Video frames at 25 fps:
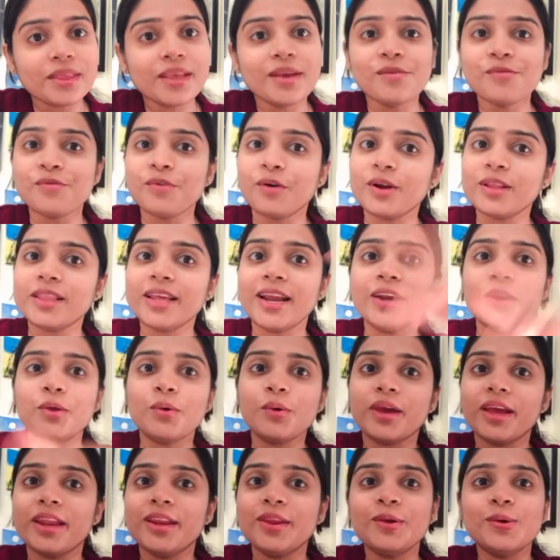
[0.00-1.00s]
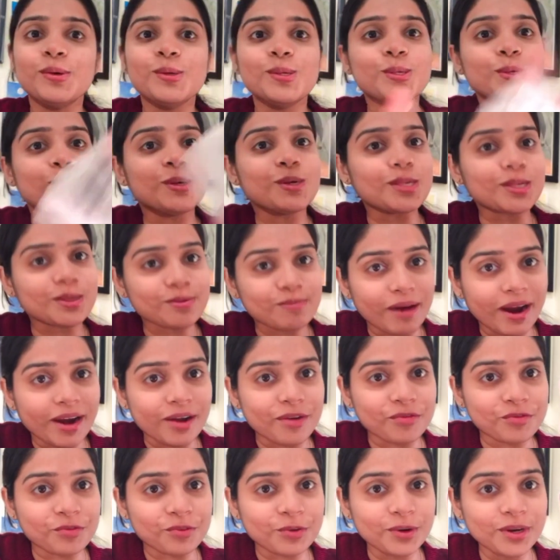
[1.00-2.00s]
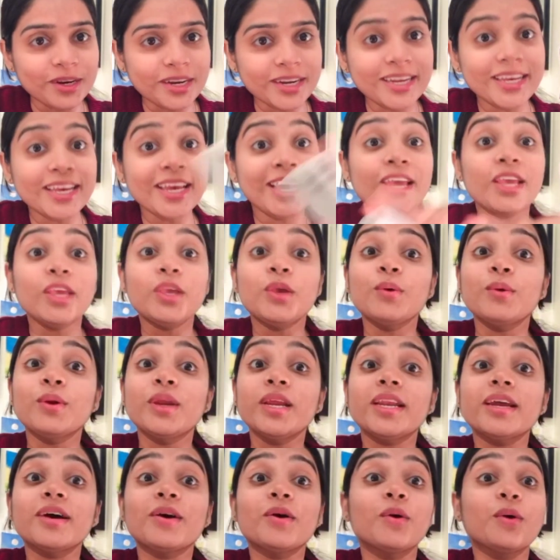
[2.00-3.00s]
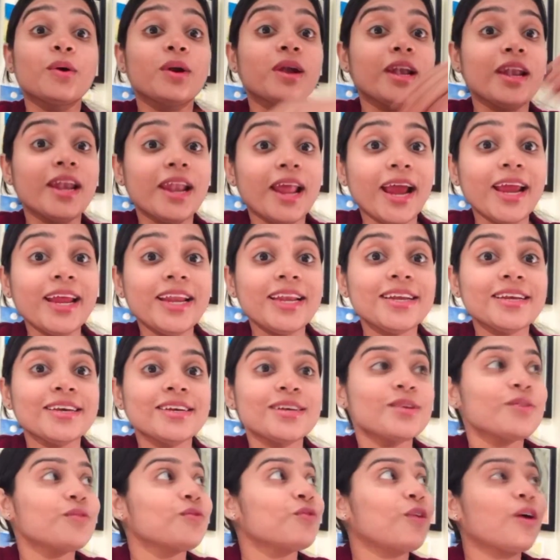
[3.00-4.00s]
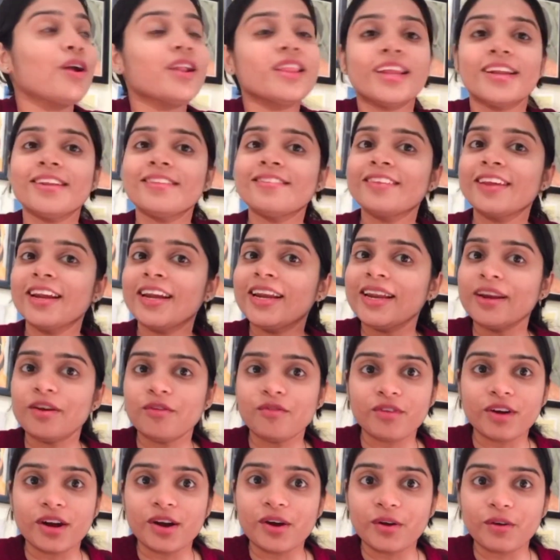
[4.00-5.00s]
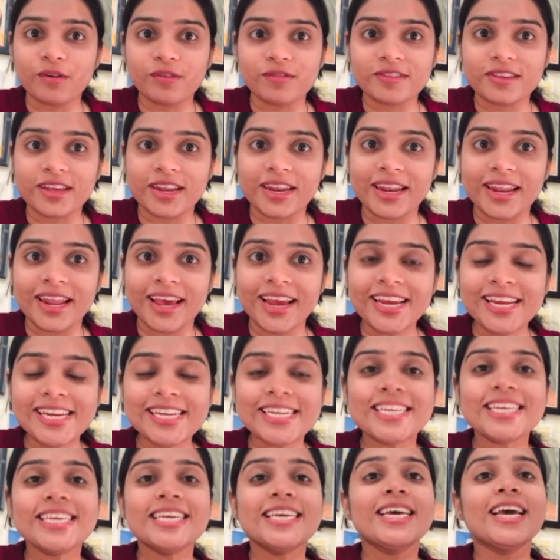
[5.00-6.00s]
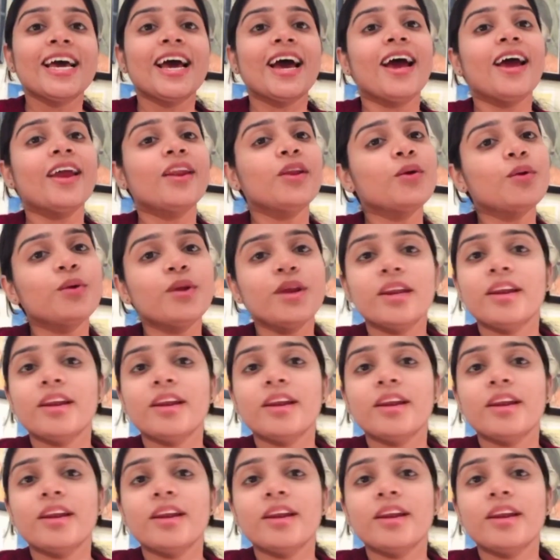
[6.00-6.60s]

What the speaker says: For that you can use your smartphone. You need a good light. For that, sit in front of sunlight, and you need